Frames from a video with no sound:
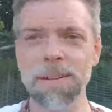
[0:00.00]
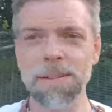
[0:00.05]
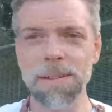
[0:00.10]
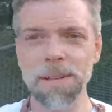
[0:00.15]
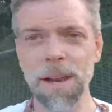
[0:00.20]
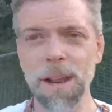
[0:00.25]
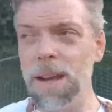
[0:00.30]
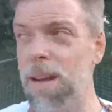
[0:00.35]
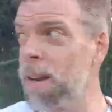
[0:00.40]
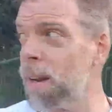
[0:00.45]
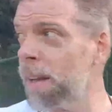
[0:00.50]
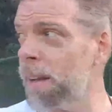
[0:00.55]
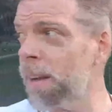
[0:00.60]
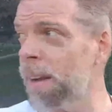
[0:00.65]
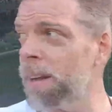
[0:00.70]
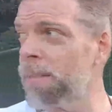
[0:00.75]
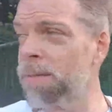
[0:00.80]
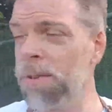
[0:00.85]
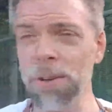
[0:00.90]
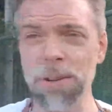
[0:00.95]
So luckily,
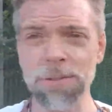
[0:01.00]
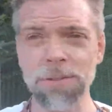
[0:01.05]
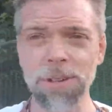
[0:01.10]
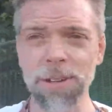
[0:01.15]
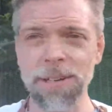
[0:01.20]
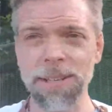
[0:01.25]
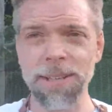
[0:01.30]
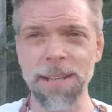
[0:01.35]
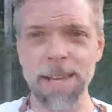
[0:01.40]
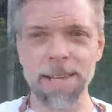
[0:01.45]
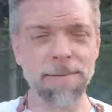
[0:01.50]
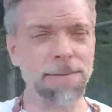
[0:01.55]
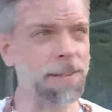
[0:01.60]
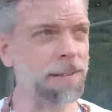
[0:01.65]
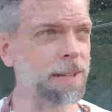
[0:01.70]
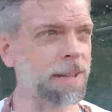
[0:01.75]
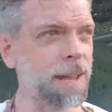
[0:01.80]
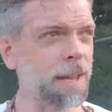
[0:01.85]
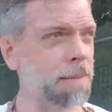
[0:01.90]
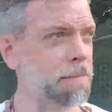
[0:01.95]
I have got the right day for
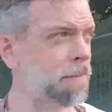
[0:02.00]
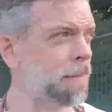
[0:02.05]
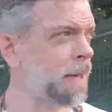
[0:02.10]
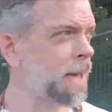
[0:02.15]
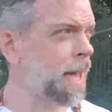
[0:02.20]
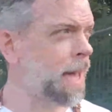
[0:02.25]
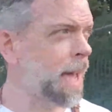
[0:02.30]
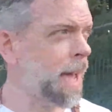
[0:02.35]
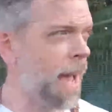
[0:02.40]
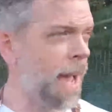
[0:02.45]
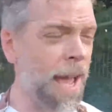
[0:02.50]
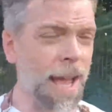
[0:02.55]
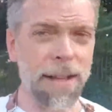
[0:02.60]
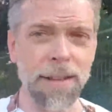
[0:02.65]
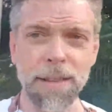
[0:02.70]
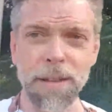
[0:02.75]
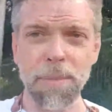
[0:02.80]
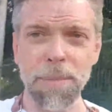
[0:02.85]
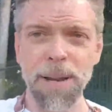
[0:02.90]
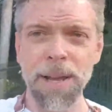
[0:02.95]
the game,
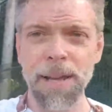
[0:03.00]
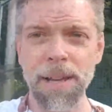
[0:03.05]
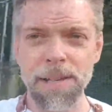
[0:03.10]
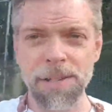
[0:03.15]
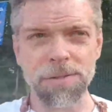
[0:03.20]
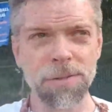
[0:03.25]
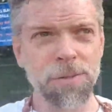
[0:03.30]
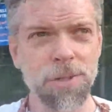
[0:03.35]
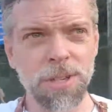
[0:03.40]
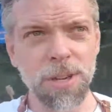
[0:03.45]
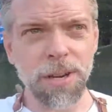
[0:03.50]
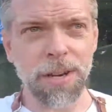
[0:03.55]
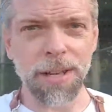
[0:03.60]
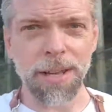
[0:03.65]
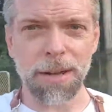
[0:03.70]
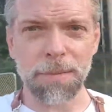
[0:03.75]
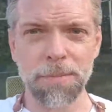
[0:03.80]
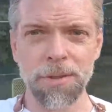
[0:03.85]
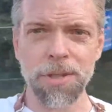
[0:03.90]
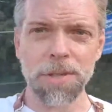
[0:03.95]
and the players are all
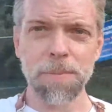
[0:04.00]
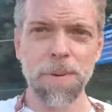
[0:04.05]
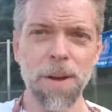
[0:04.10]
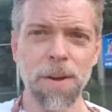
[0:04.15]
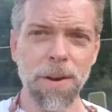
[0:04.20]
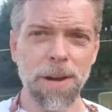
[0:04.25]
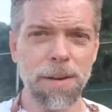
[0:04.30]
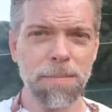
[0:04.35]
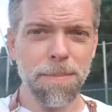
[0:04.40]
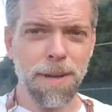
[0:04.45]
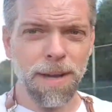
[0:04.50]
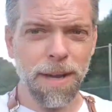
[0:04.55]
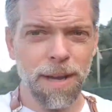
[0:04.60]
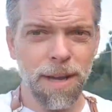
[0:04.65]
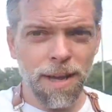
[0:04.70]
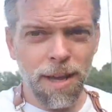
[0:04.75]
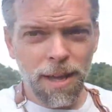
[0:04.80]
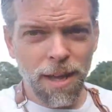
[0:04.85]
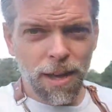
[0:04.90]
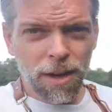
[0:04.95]
turning up just behind me
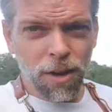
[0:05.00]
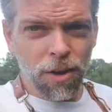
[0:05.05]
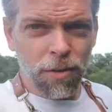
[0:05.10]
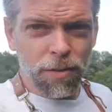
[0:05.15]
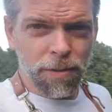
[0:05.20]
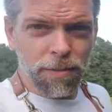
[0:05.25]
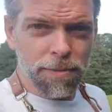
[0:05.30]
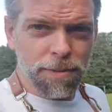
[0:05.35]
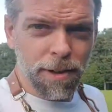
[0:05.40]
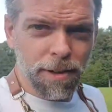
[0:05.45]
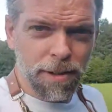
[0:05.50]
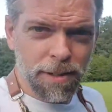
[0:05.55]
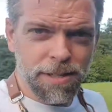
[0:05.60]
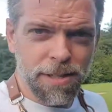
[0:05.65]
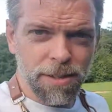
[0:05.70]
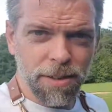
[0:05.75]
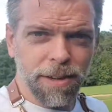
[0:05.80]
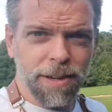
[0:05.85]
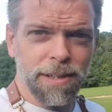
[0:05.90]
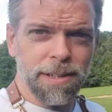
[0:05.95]
on the far
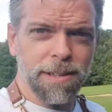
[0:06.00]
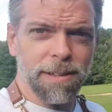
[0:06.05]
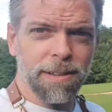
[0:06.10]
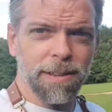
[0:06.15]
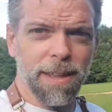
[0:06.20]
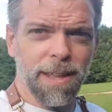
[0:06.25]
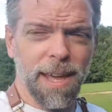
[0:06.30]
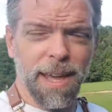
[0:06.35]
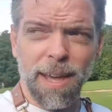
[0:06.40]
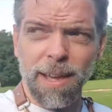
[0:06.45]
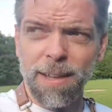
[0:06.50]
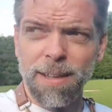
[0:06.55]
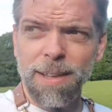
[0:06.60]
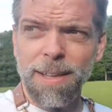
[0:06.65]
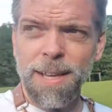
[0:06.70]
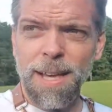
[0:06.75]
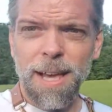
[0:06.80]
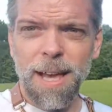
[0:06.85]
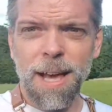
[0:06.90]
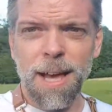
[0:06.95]
side there.
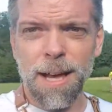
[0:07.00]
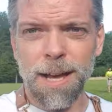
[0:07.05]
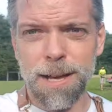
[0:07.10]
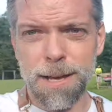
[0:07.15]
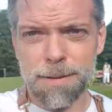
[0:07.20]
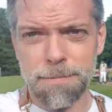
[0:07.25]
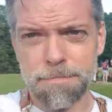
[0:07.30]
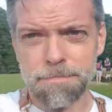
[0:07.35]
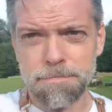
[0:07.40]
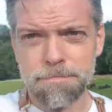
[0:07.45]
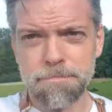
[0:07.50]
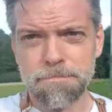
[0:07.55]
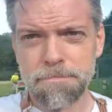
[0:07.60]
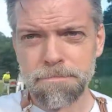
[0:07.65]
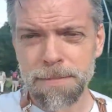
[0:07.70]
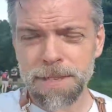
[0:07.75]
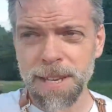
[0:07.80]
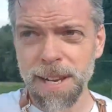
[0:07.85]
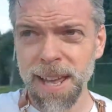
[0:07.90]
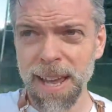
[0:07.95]

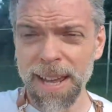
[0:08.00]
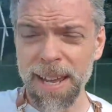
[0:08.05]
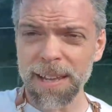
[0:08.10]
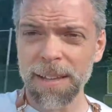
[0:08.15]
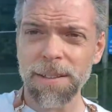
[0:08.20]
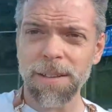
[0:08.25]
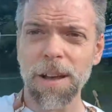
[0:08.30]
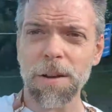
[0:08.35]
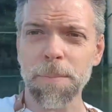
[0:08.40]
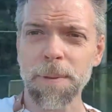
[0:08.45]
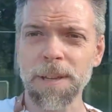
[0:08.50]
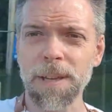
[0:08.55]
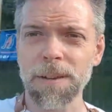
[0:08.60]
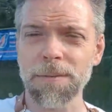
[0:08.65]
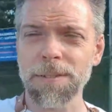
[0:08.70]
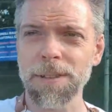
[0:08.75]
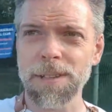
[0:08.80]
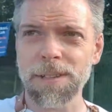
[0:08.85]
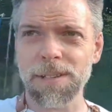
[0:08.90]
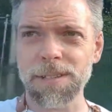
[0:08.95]
Today, I've been
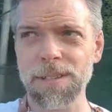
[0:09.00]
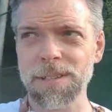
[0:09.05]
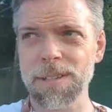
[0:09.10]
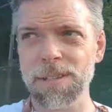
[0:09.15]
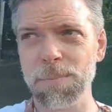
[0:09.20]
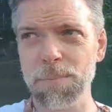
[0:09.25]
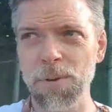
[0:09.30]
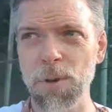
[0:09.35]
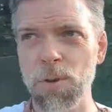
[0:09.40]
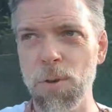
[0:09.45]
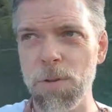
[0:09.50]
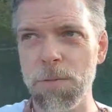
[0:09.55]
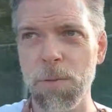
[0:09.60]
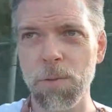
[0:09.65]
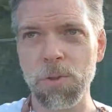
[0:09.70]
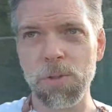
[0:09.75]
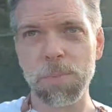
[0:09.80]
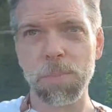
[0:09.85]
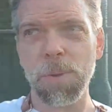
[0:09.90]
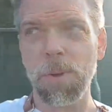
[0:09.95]
given this
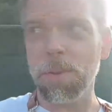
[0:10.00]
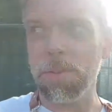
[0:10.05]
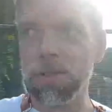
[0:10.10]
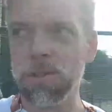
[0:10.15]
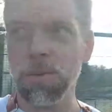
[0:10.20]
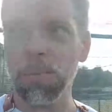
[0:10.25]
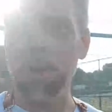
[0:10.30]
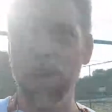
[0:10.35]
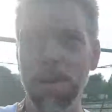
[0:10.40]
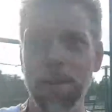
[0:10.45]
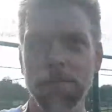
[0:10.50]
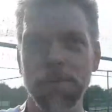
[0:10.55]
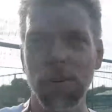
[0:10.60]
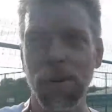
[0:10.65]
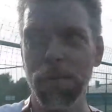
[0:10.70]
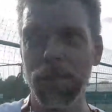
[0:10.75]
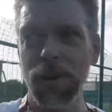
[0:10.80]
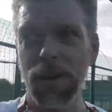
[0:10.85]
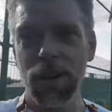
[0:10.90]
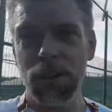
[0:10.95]
beautiful spot to work
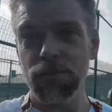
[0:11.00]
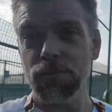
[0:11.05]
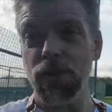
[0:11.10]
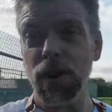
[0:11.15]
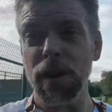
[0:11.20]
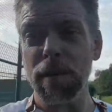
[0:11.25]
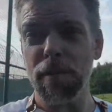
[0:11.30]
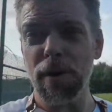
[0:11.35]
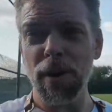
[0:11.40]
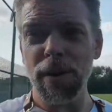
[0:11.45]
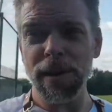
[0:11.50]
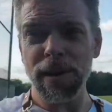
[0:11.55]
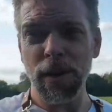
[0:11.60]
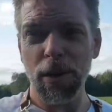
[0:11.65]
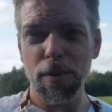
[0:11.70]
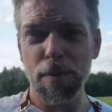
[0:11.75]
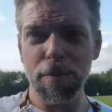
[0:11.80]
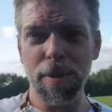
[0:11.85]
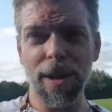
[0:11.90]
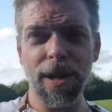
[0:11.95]
from, right behind
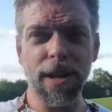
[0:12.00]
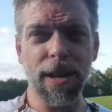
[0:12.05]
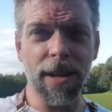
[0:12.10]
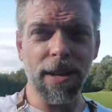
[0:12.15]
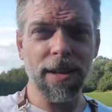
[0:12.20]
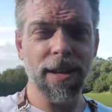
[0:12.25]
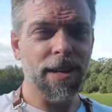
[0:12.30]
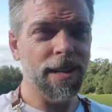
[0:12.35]
home plate.